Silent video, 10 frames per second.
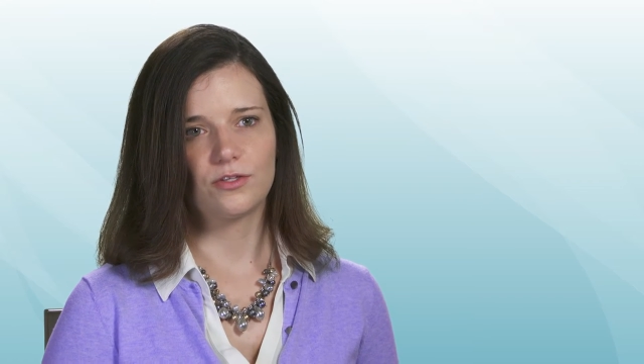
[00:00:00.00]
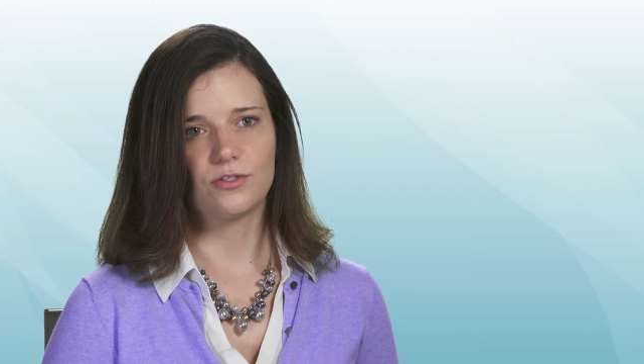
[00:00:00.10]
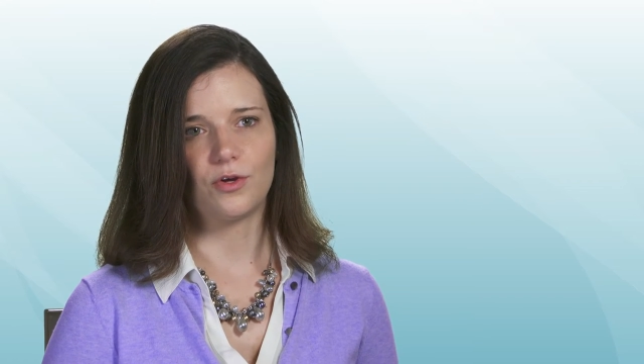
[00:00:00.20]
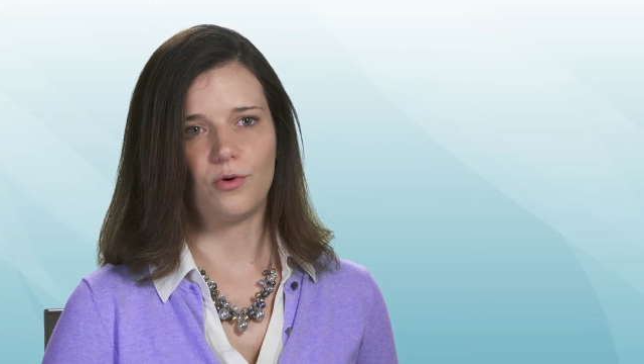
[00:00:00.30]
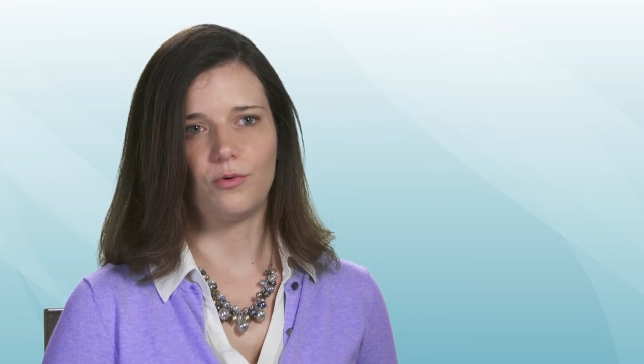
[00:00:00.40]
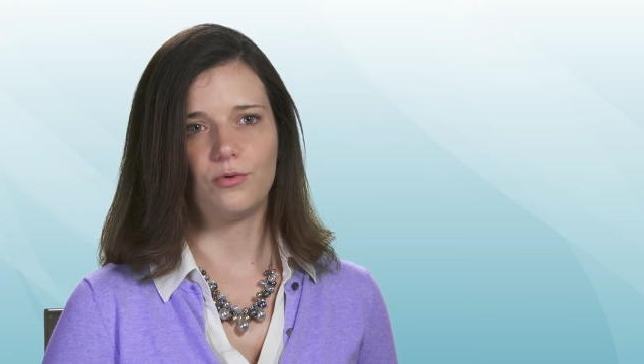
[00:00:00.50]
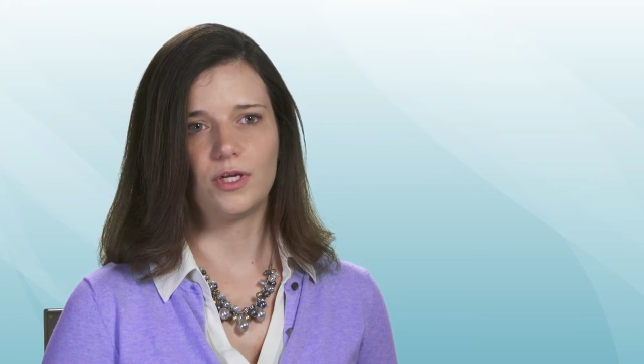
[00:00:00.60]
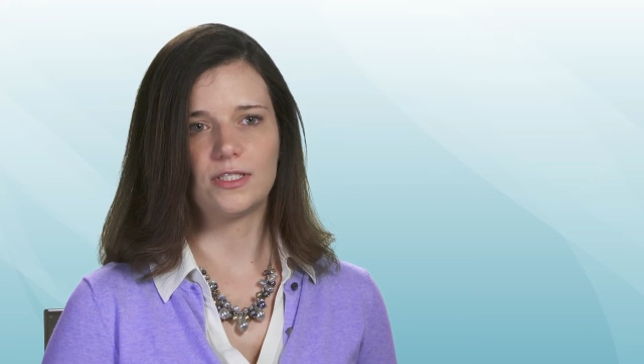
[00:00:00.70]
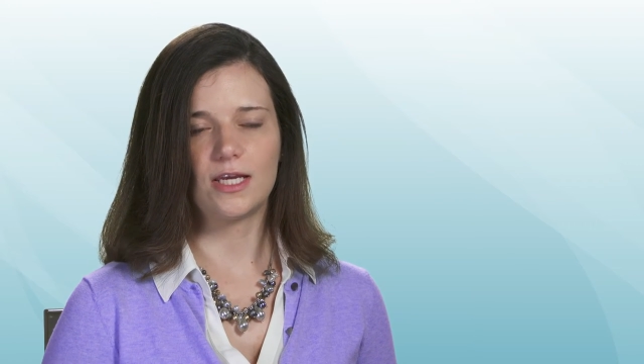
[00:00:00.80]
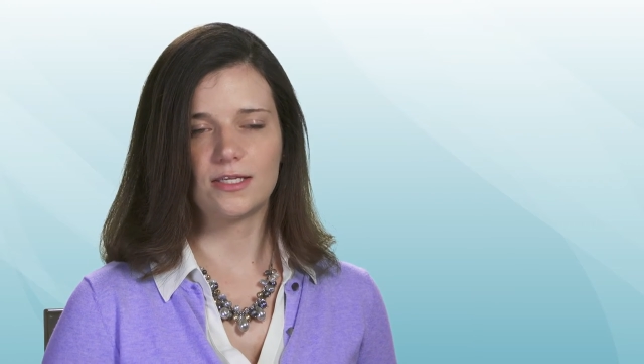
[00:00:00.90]
So
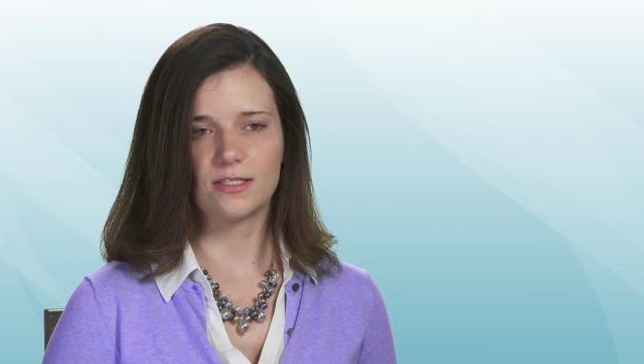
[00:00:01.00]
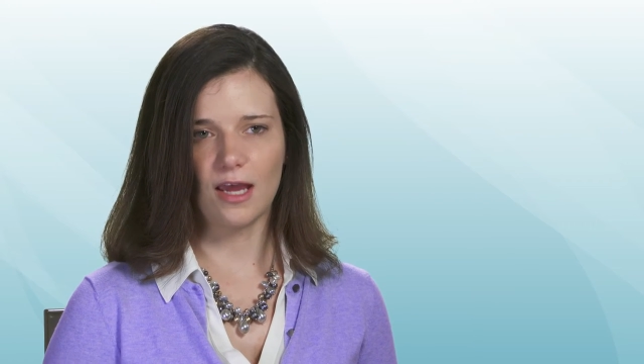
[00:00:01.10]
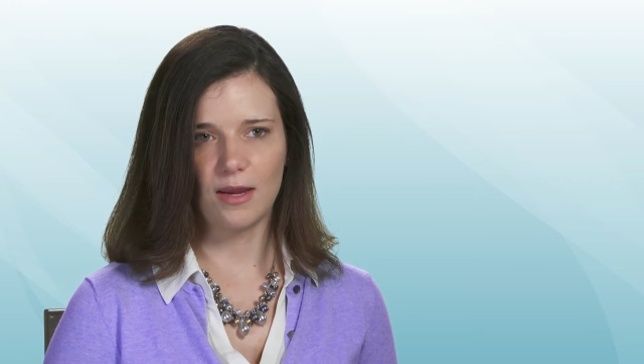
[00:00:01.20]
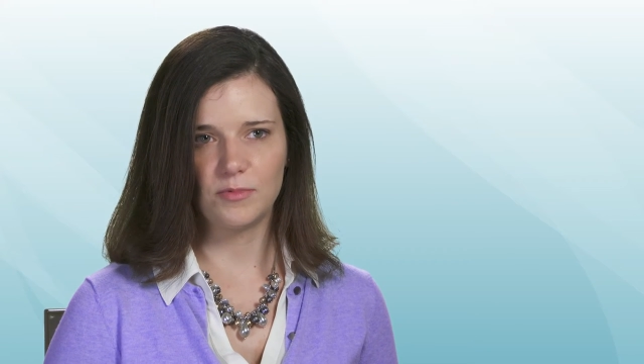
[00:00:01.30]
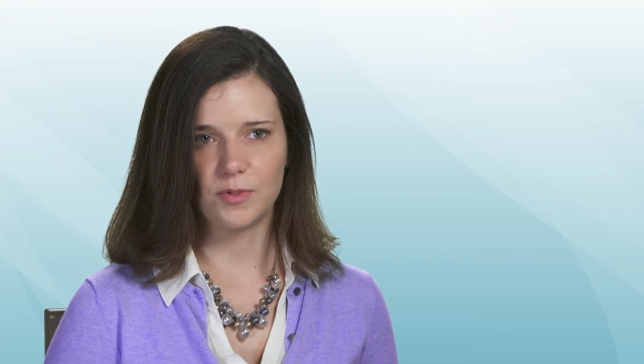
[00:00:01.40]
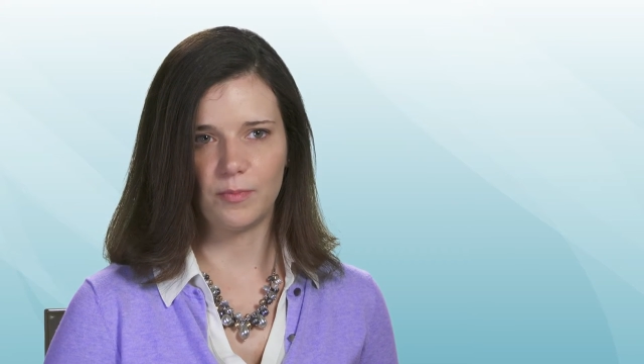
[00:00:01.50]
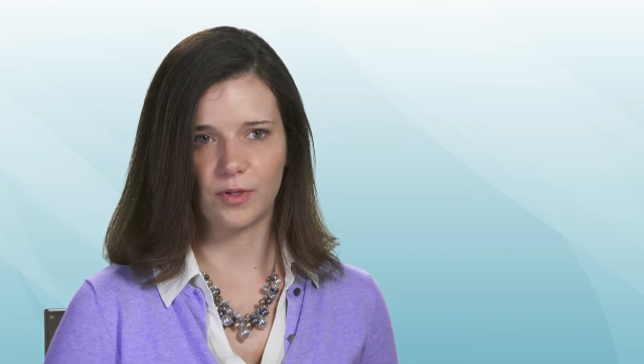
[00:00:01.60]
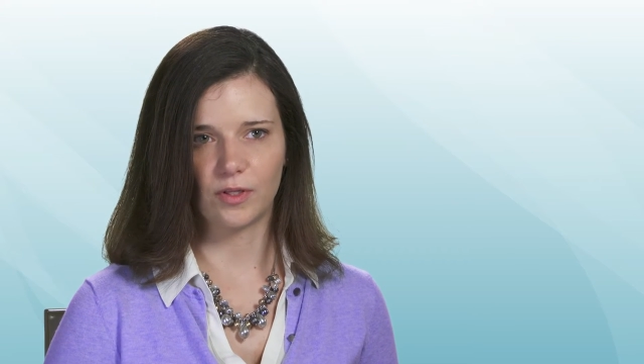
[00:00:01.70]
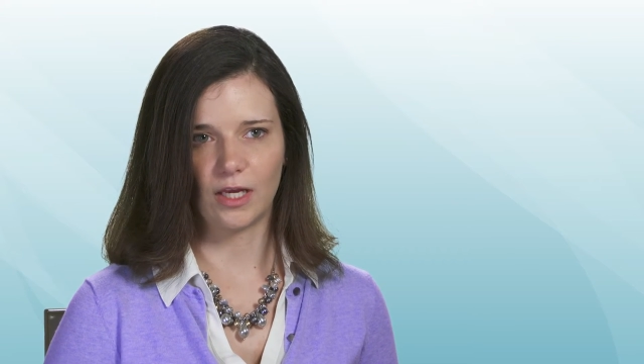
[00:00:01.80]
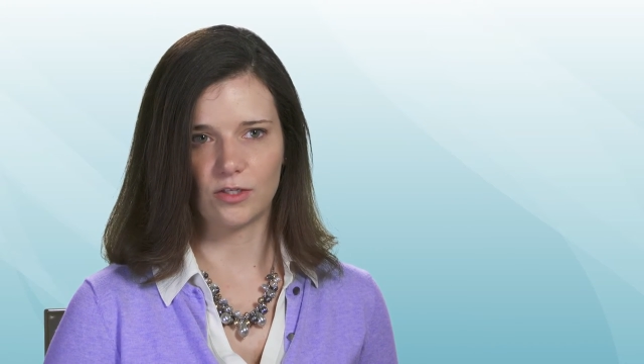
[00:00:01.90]
it takes time to
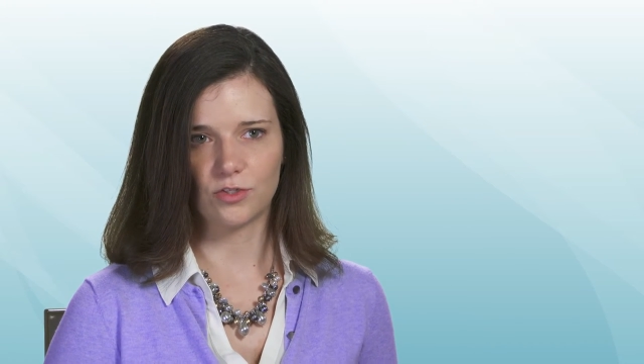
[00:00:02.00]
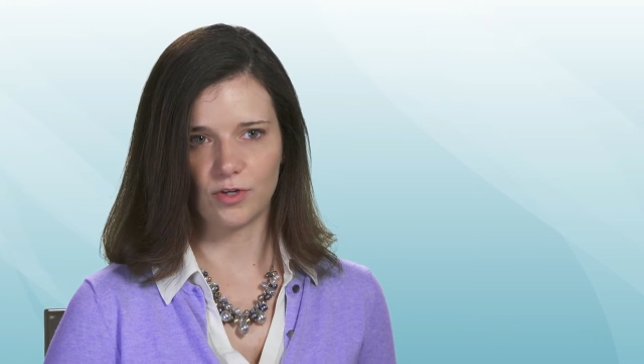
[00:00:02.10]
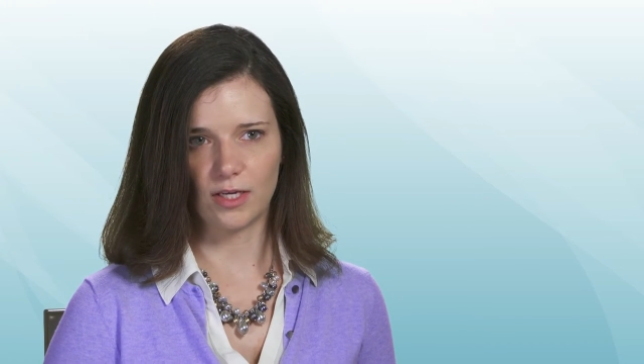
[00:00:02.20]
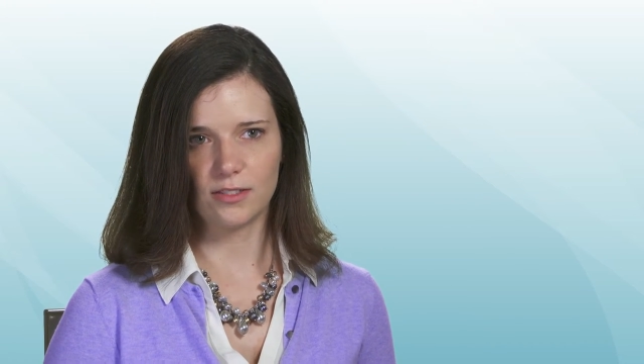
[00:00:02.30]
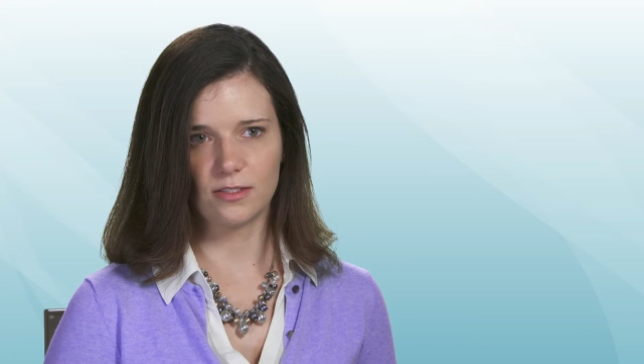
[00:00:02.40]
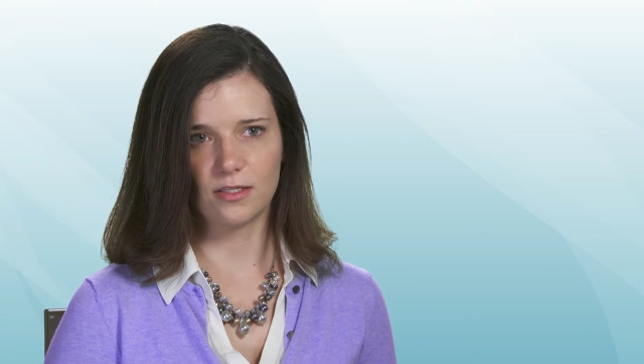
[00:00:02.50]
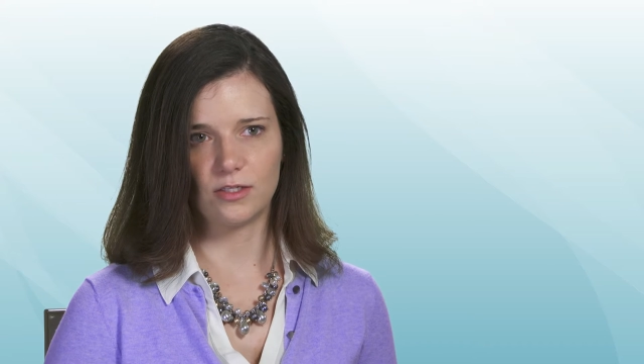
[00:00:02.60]
build that trust